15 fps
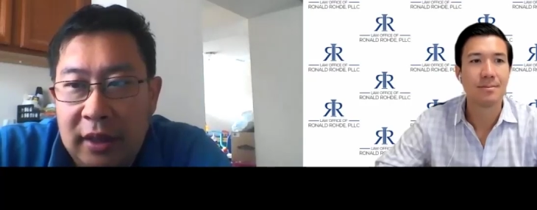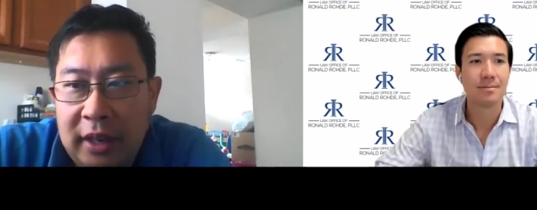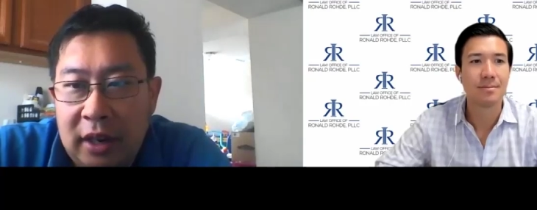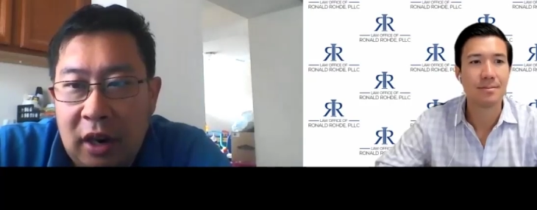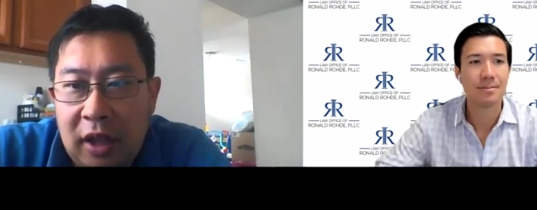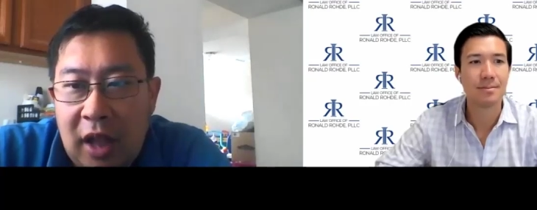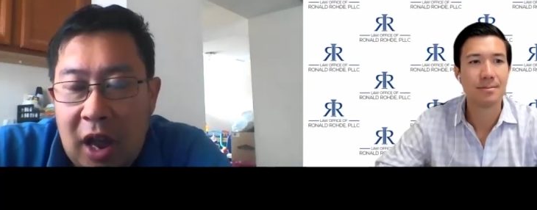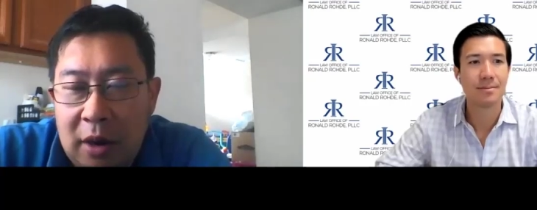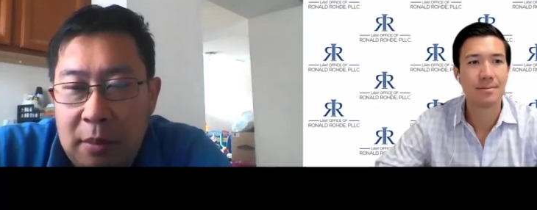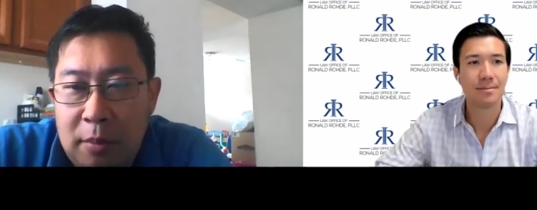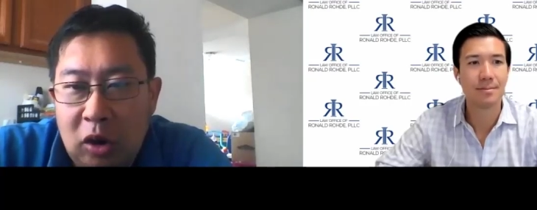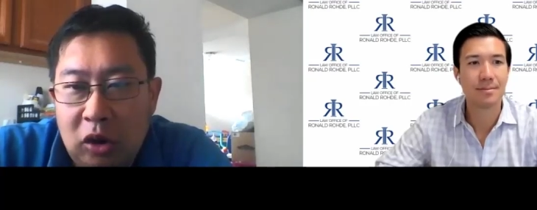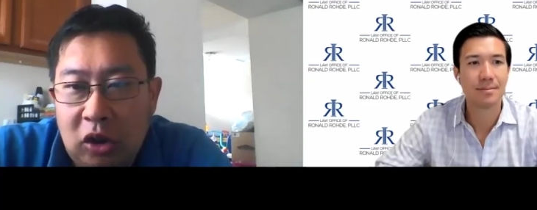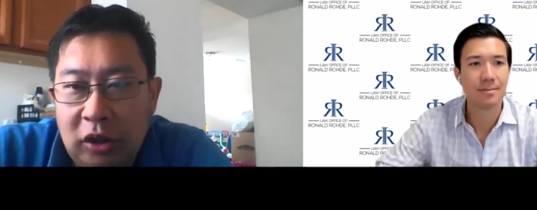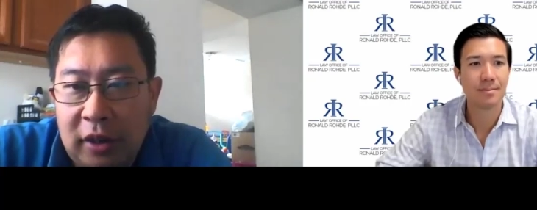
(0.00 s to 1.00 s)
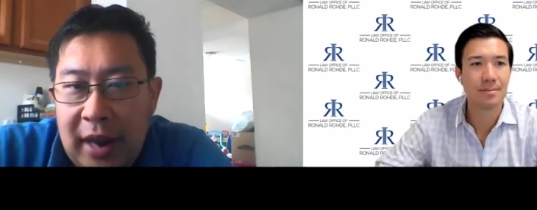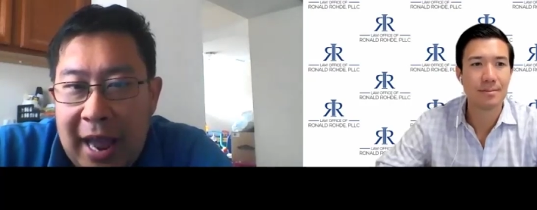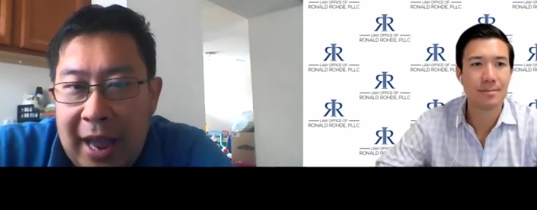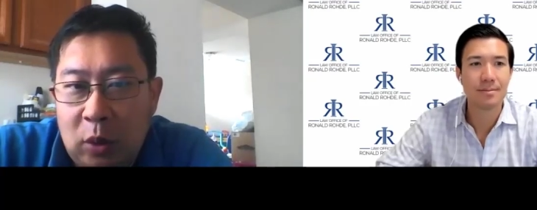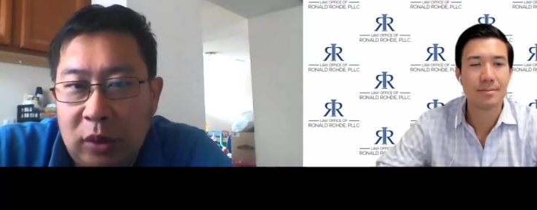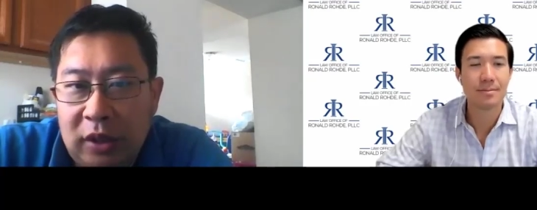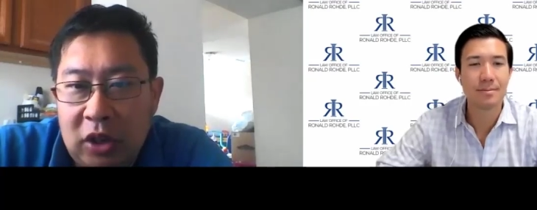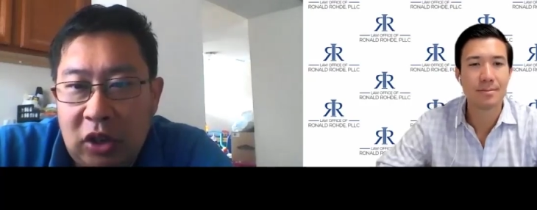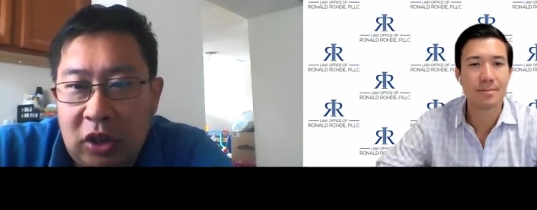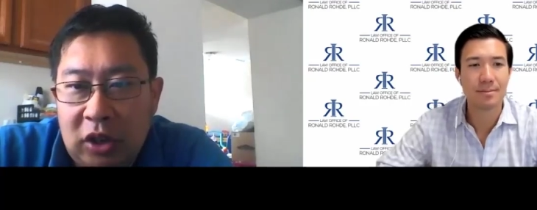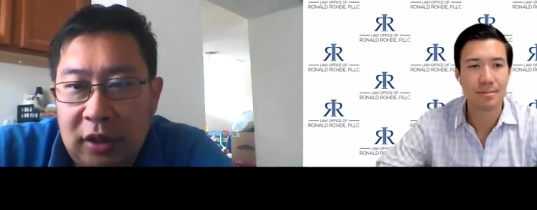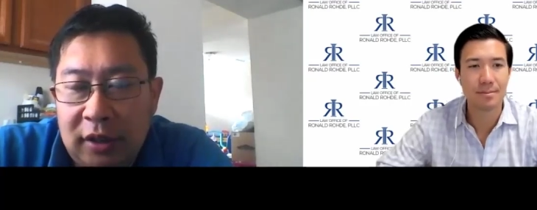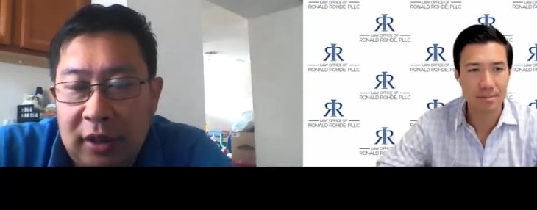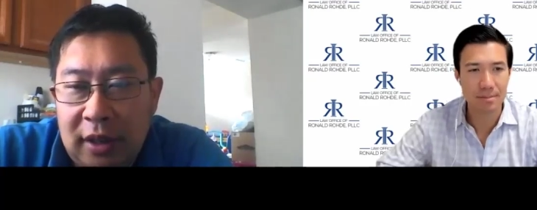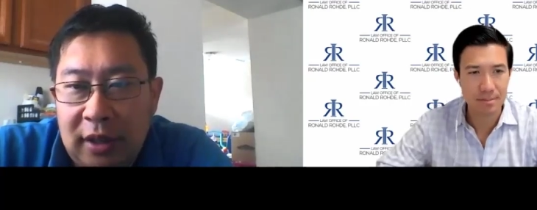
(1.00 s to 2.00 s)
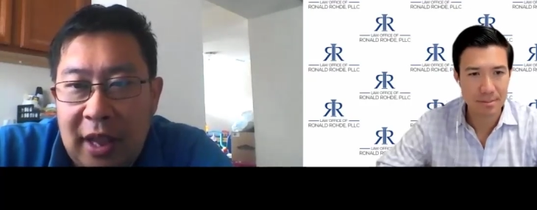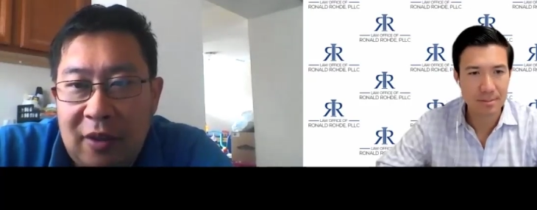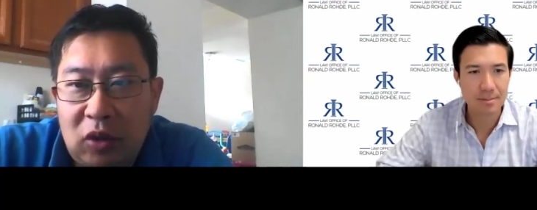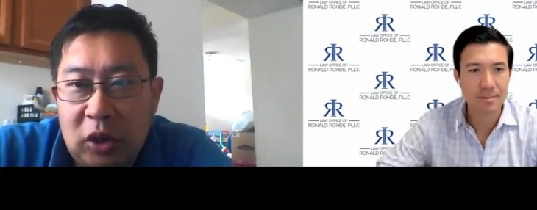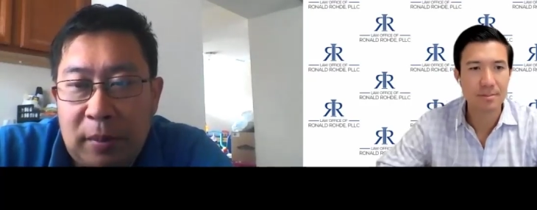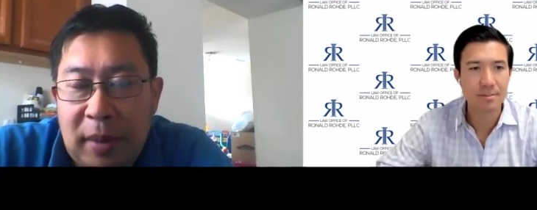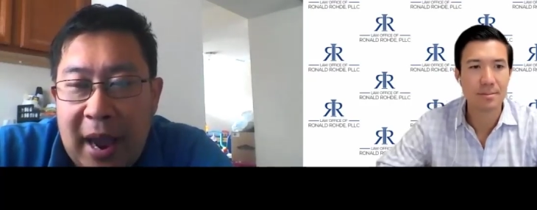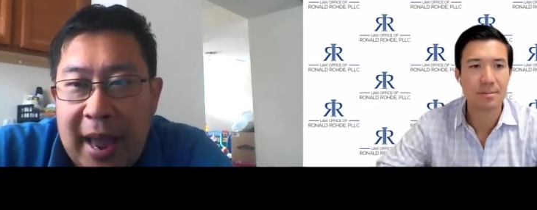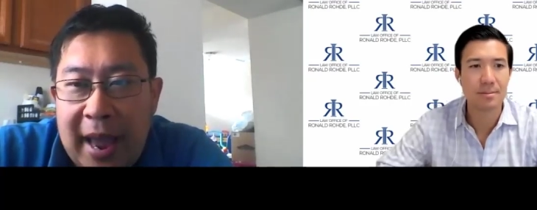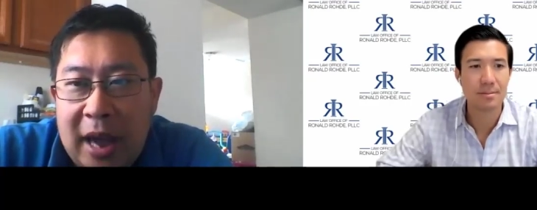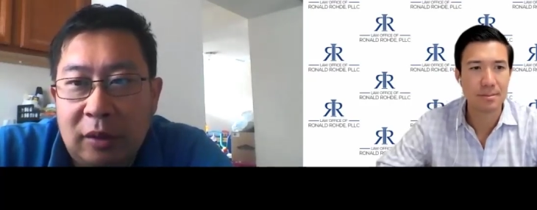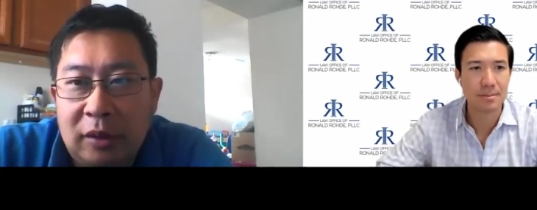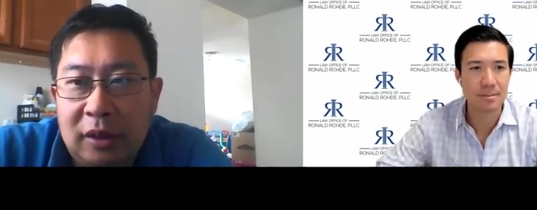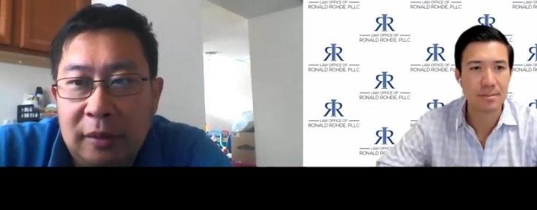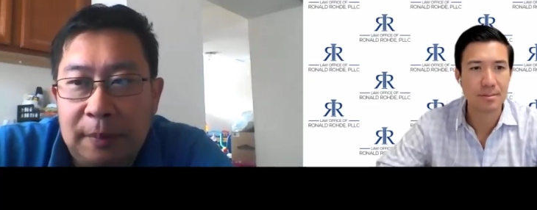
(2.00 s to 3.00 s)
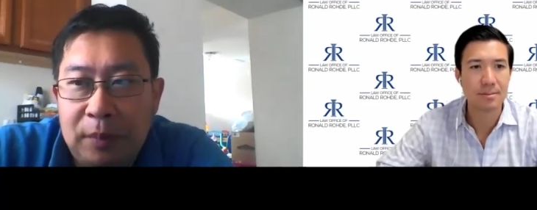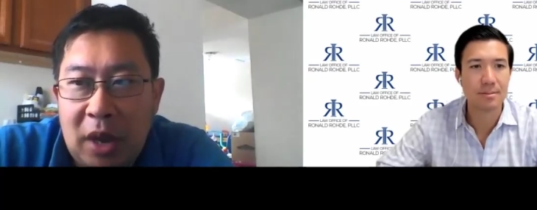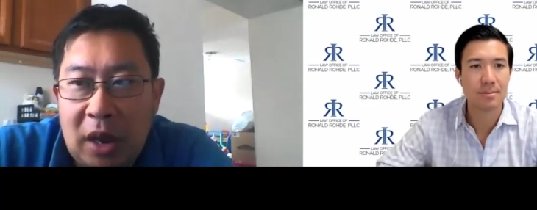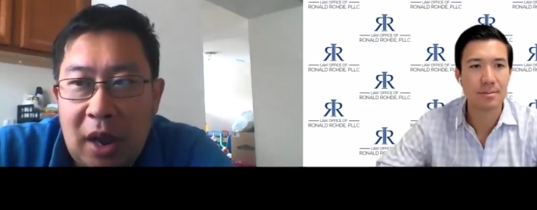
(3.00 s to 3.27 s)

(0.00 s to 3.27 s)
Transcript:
Speaker 1: Did a lot of mergers and acquisitions and leveraged buyouts.